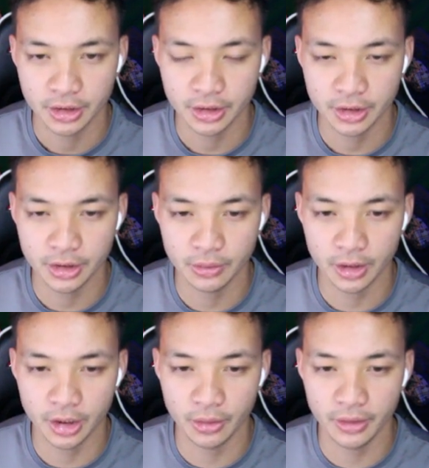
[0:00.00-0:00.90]
you are
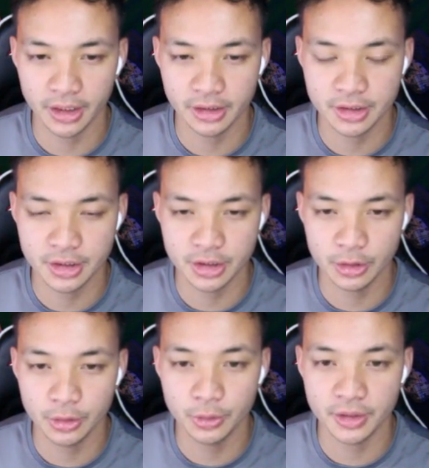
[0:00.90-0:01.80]
going
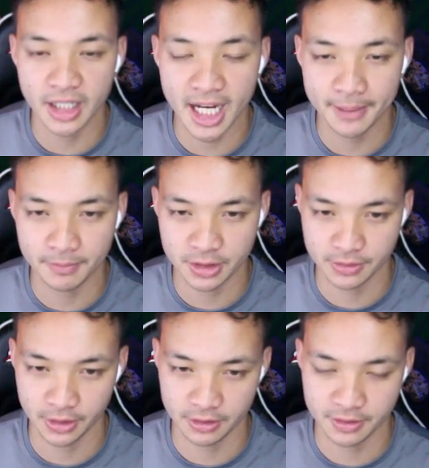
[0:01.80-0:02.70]
through the
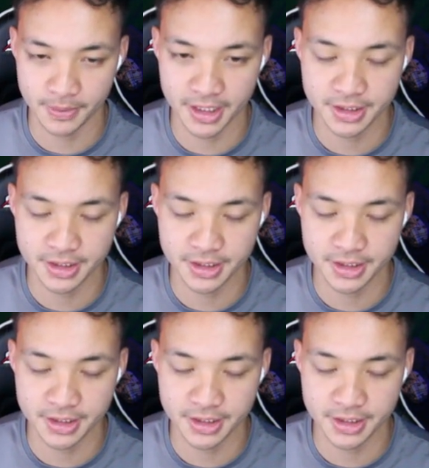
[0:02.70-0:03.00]
hypersphere space,